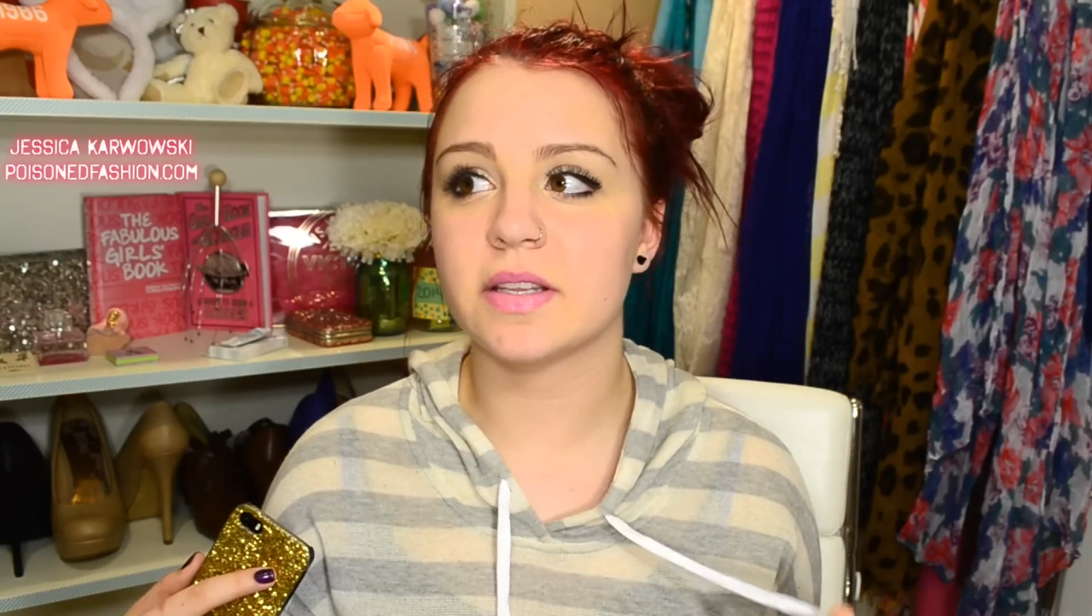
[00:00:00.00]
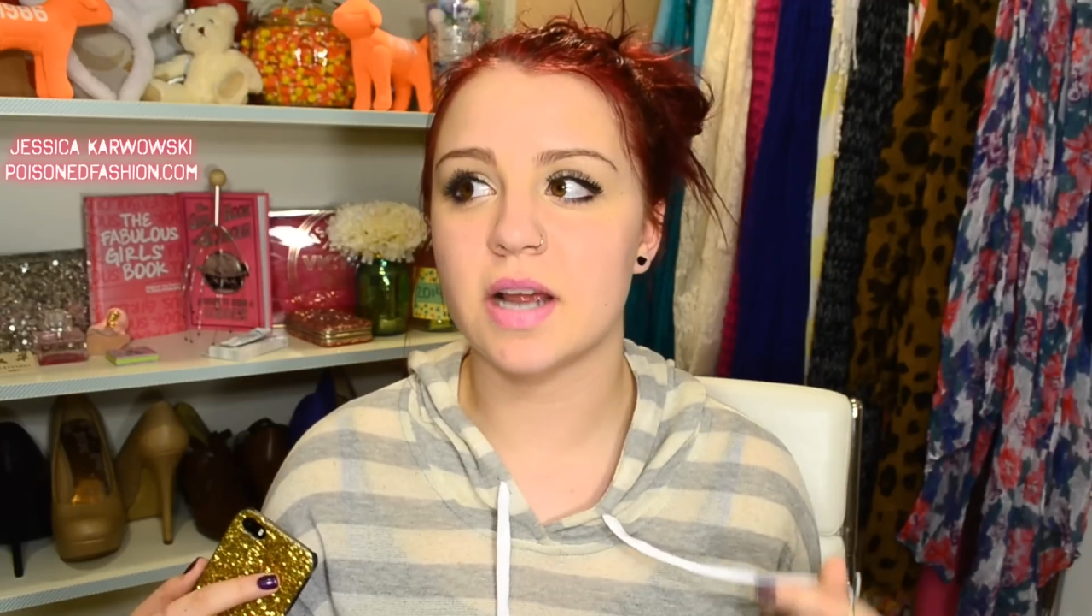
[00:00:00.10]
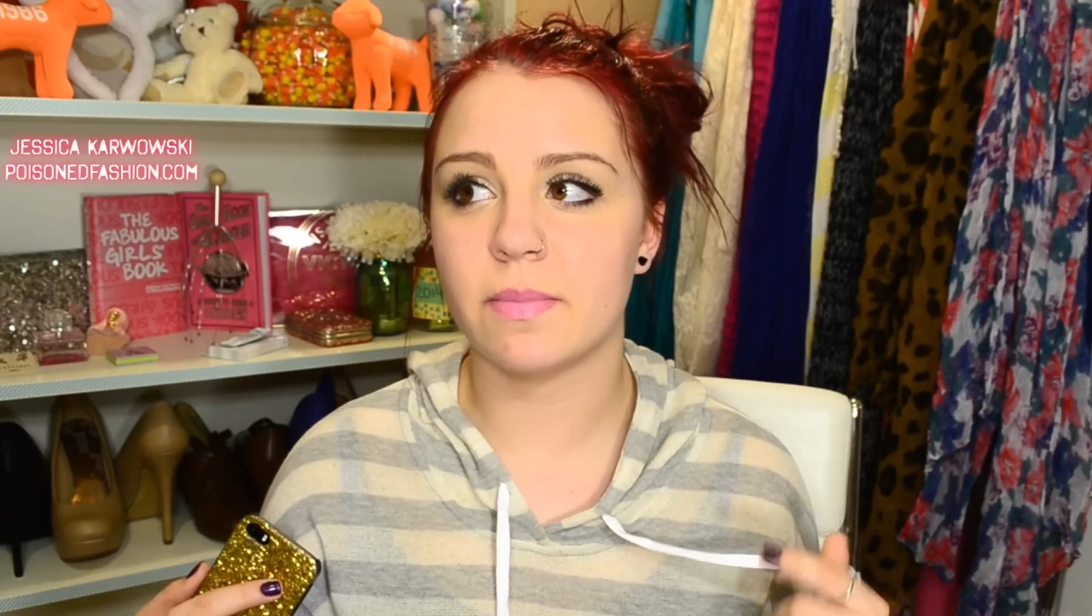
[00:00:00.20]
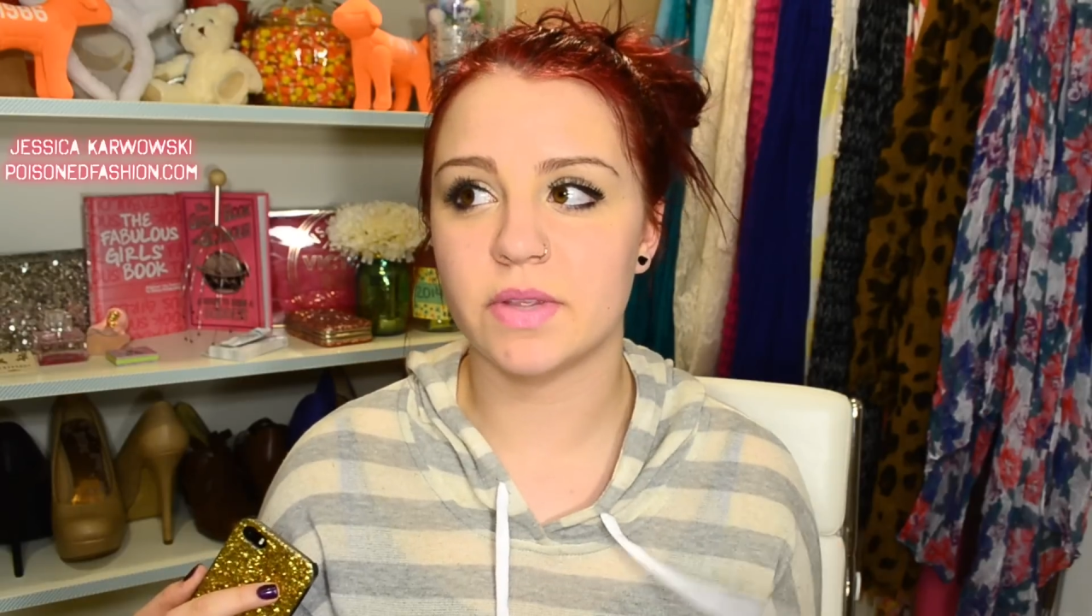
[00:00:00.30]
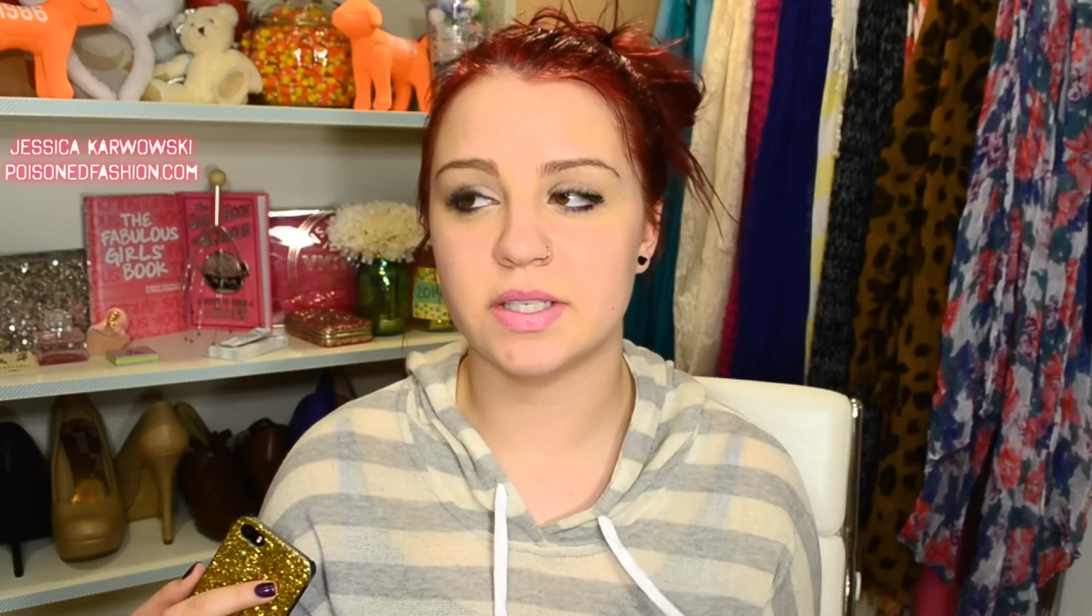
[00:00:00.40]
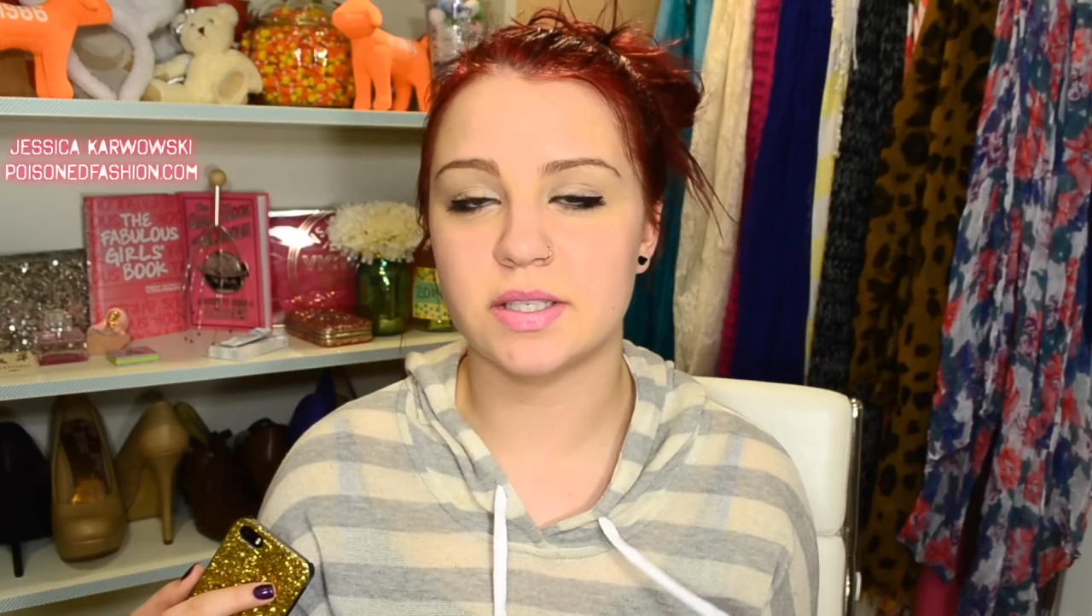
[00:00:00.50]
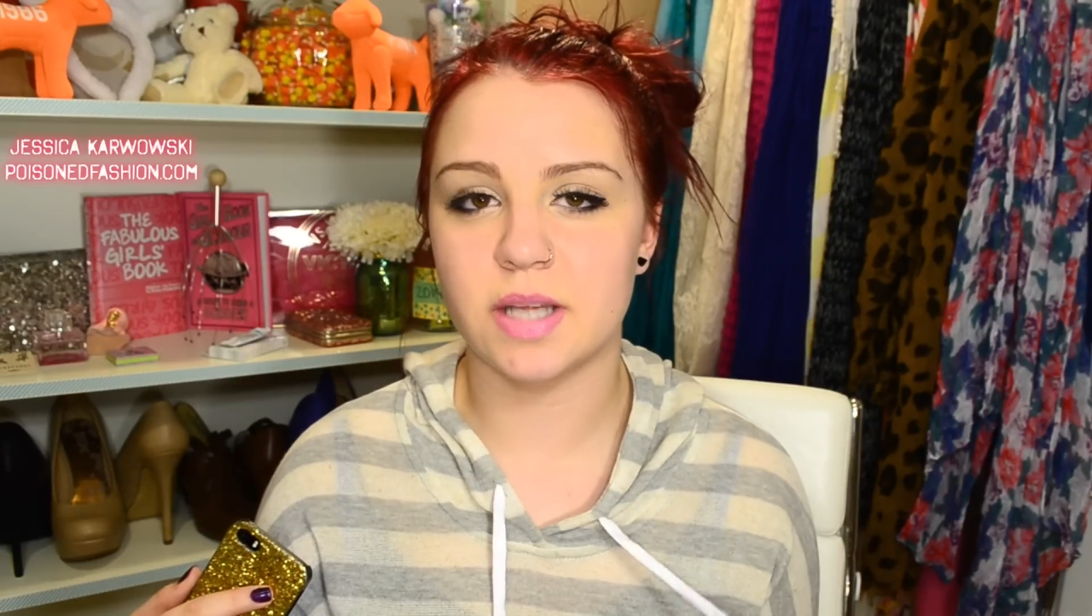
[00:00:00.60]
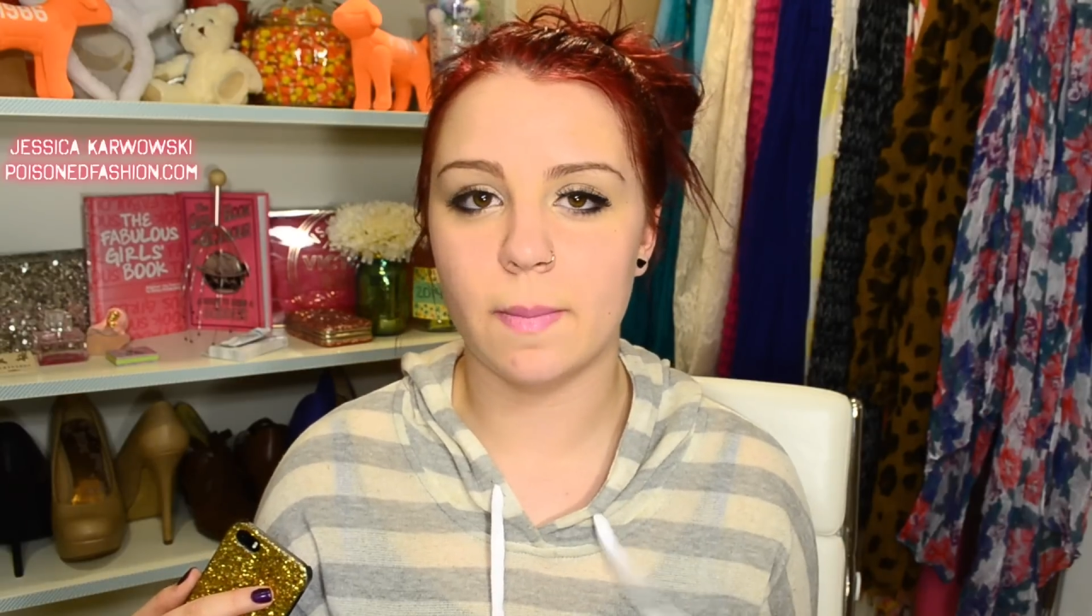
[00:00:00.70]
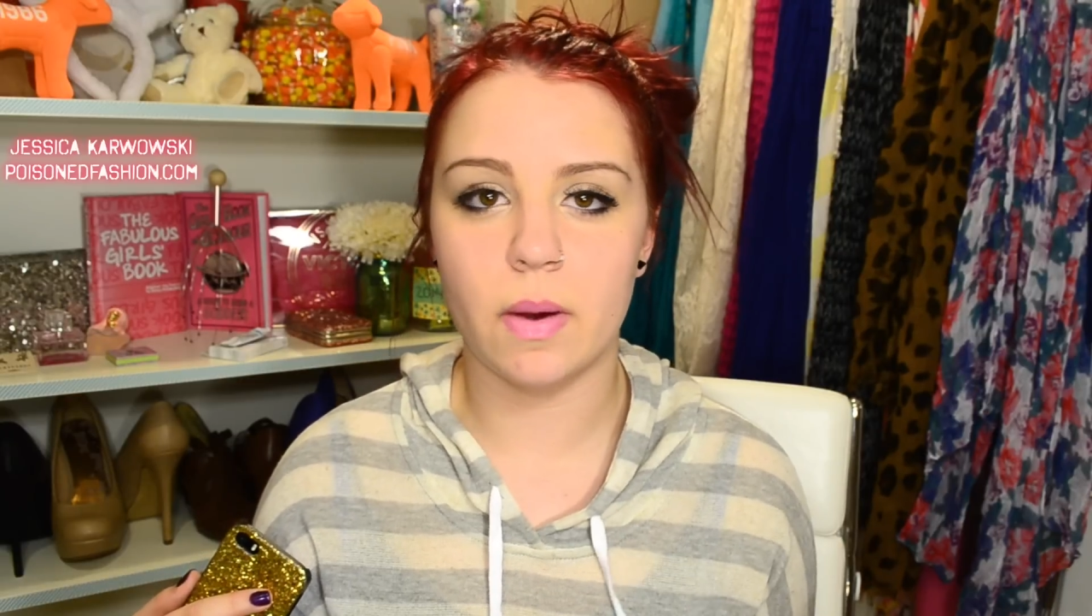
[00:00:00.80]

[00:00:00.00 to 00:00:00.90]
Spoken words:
the time this is up,